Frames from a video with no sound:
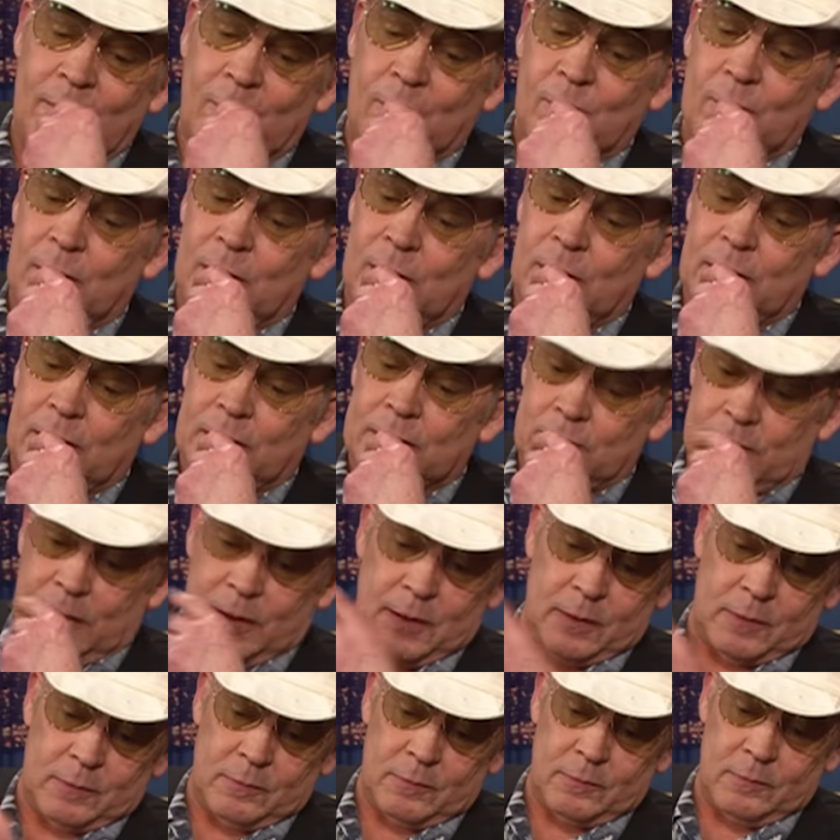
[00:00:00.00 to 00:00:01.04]
well, I,
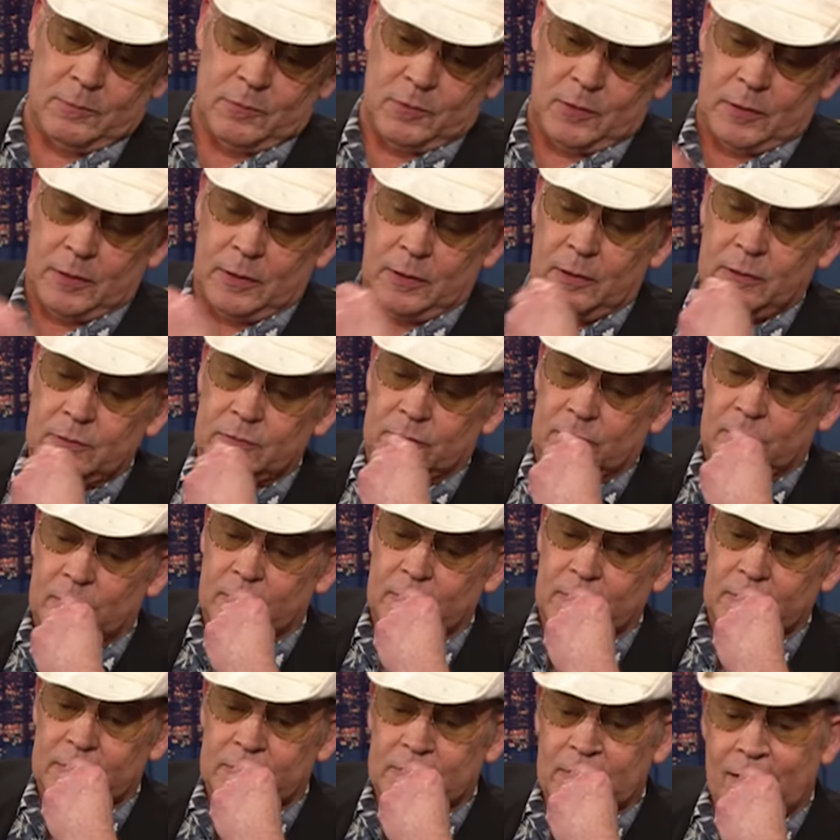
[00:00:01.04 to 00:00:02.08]
yeah, Johnny is
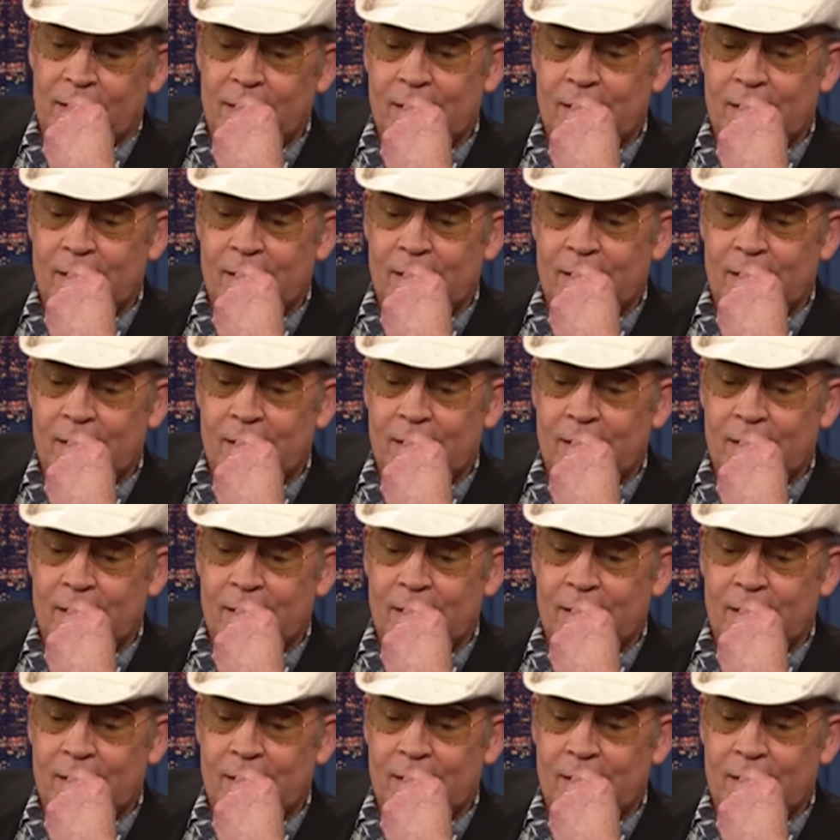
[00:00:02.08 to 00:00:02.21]
serious.